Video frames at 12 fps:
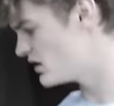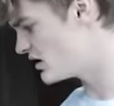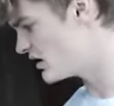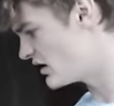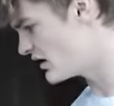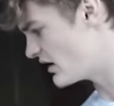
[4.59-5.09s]

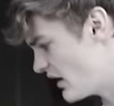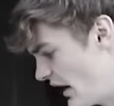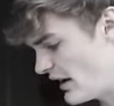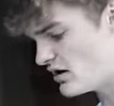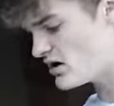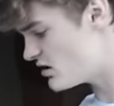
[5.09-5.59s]
already
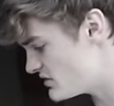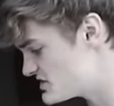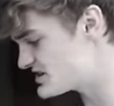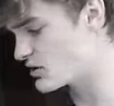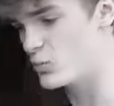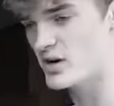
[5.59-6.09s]
see, in our
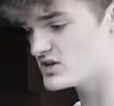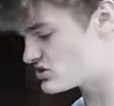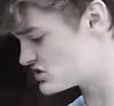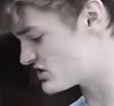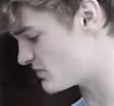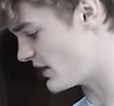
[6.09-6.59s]
last vlog,
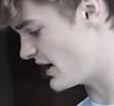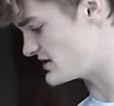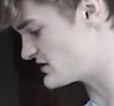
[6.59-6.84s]
we started